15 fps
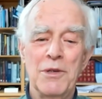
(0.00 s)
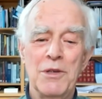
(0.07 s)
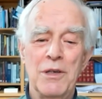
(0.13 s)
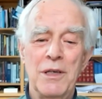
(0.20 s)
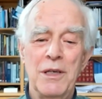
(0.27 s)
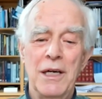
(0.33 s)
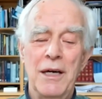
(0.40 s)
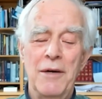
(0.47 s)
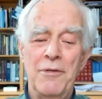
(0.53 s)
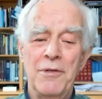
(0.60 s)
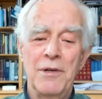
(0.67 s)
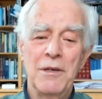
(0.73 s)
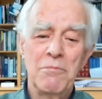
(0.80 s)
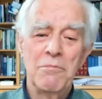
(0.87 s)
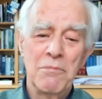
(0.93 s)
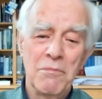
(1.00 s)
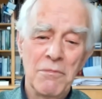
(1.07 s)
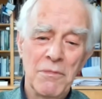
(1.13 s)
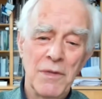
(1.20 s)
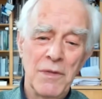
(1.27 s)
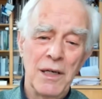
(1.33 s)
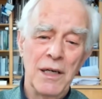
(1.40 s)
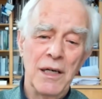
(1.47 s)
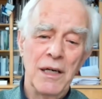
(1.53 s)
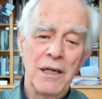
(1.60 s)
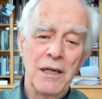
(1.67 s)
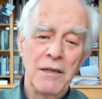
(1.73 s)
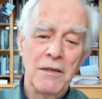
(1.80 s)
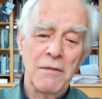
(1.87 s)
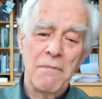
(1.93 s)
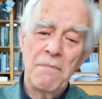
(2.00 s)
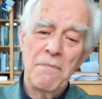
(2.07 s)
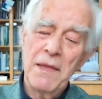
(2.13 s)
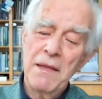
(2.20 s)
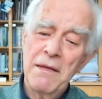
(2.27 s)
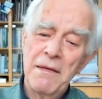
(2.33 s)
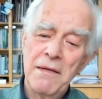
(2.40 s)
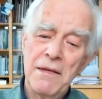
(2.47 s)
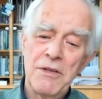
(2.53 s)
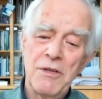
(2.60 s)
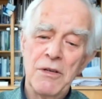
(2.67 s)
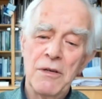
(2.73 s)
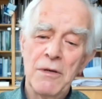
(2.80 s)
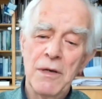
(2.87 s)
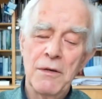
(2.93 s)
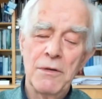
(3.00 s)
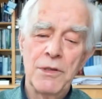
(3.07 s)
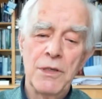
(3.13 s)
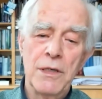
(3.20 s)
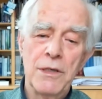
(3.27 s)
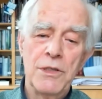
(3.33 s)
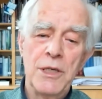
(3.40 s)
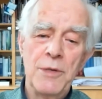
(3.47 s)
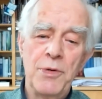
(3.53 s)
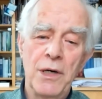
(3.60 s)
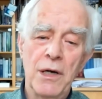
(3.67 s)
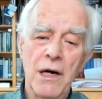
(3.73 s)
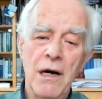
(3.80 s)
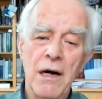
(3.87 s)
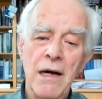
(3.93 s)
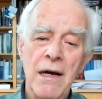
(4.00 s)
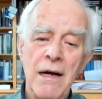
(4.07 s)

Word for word: you have uh, C- CPR.